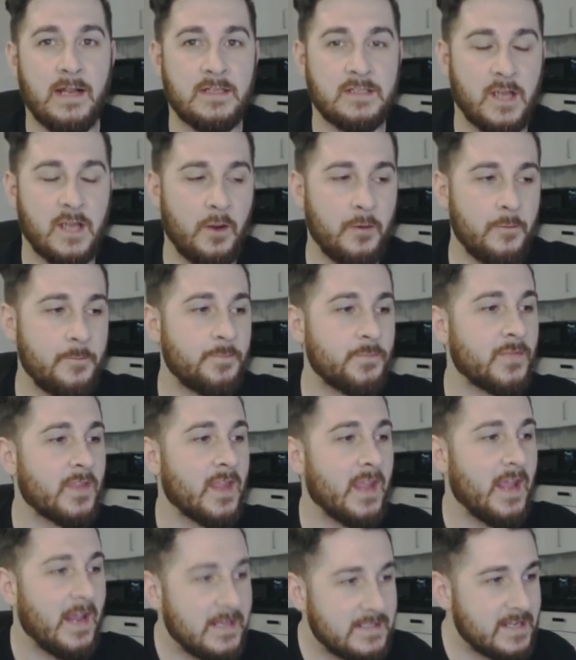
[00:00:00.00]
So
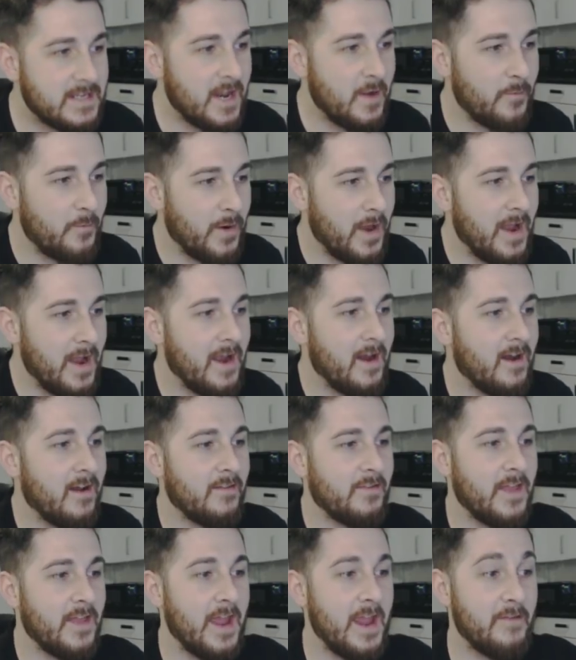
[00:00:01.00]
is it a player
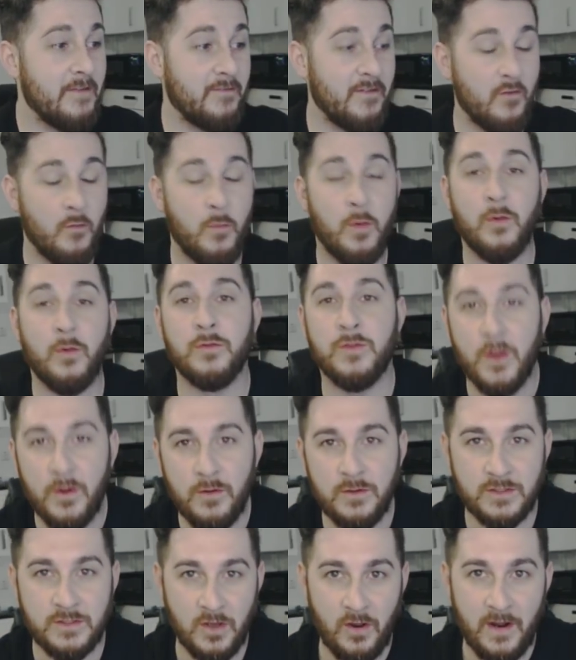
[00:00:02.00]
that if Liverpool do
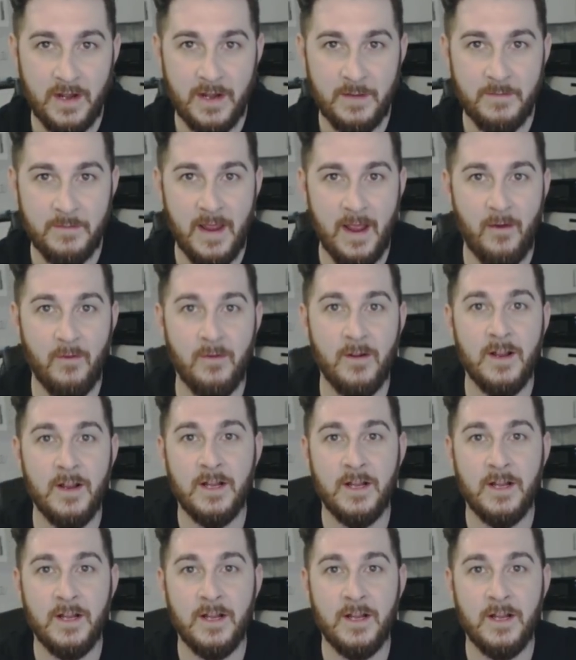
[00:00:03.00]
sign him now